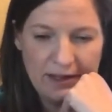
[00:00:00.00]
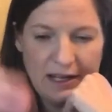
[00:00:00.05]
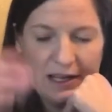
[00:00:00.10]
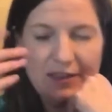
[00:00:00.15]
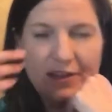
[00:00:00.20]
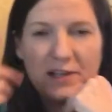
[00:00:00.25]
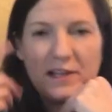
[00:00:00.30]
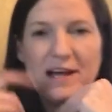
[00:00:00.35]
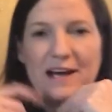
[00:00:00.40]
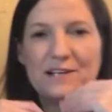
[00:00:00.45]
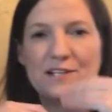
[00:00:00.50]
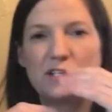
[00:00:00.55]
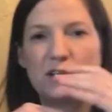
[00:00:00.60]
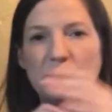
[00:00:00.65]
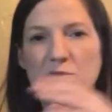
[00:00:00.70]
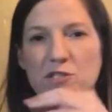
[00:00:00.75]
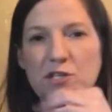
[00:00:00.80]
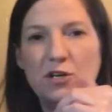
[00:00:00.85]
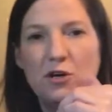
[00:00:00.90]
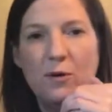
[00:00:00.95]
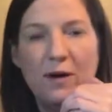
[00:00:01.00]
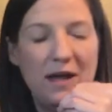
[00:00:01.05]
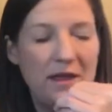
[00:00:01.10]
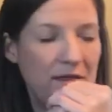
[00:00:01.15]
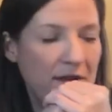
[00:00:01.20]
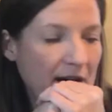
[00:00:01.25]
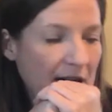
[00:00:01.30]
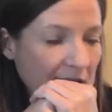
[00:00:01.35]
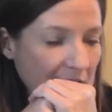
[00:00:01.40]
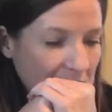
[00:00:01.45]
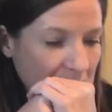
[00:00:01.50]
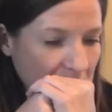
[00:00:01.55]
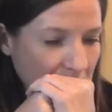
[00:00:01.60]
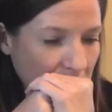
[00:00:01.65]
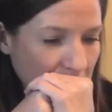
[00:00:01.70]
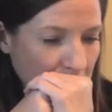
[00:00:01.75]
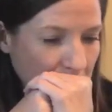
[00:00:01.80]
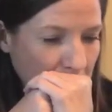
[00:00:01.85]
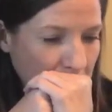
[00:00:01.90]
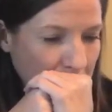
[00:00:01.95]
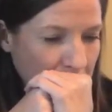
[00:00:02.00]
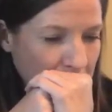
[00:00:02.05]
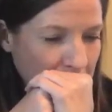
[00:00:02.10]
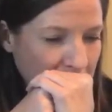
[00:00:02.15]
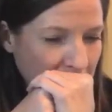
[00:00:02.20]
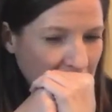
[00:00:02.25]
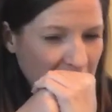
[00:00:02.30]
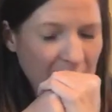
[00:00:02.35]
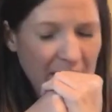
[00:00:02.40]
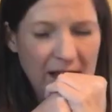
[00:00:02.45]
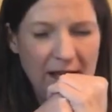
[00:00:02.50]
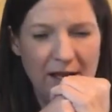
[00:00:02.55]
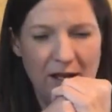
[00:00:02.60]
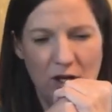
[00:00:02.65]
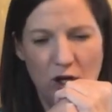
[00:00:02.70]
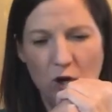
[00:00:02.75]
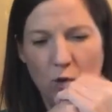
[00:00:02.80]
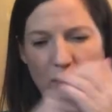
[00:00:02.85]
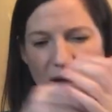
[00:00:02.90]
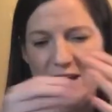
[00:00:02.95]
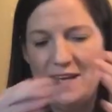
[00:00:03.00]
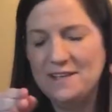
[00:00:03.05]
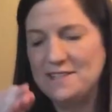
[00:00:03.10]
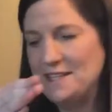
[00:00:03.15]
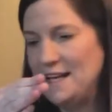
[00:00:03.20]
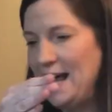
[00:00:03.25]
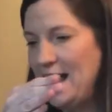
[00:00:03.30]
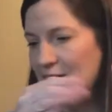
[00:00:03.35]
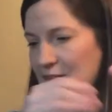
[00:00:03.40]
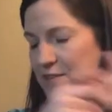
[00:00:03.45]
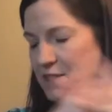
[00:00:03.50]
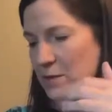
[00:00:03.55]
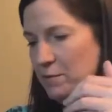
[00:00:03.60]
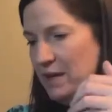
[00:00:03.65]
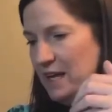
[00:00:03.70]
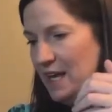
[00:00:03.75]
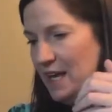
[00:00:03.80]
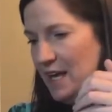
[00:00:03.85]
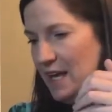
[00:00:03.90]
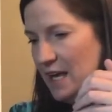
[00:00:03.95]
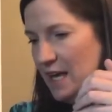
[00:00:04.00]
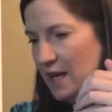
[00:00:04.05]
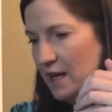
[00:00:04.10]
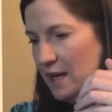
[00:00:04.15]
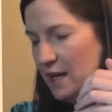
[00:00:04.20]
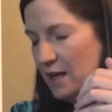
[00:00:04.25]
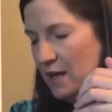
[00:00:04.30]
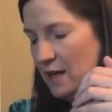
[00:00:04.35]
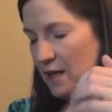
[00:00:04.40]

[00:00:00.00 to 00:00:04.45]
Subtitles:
In the classroom too, I thought, you know, why does it have to be